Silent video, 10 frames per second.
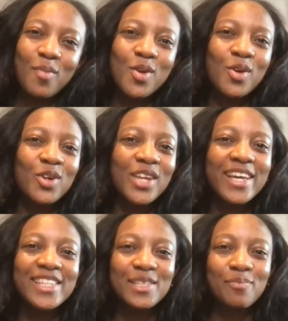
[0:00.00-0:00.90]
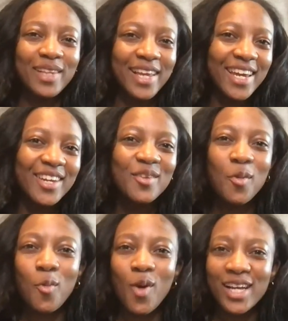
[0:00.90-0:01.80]
you could explain
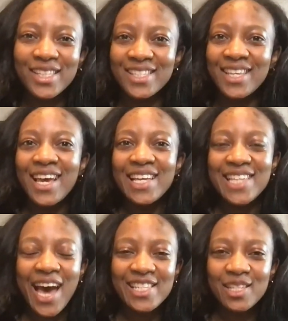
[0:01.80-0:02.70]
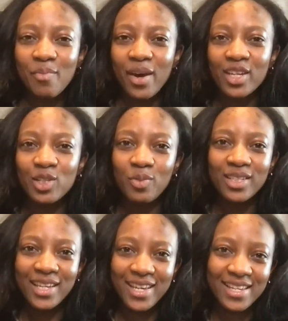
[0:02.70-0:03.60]
what task
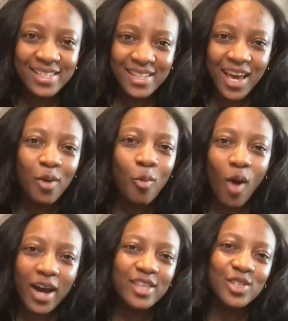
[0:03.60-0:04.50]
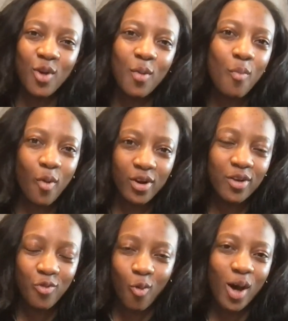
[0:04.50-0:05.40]
management is and why it's so
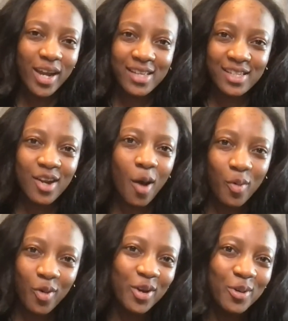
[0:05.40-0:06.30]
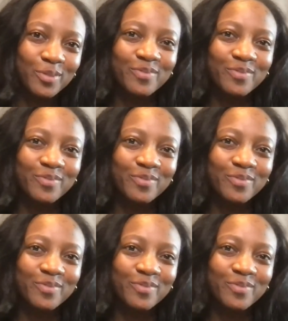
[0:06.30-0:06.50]
important for one as an operator.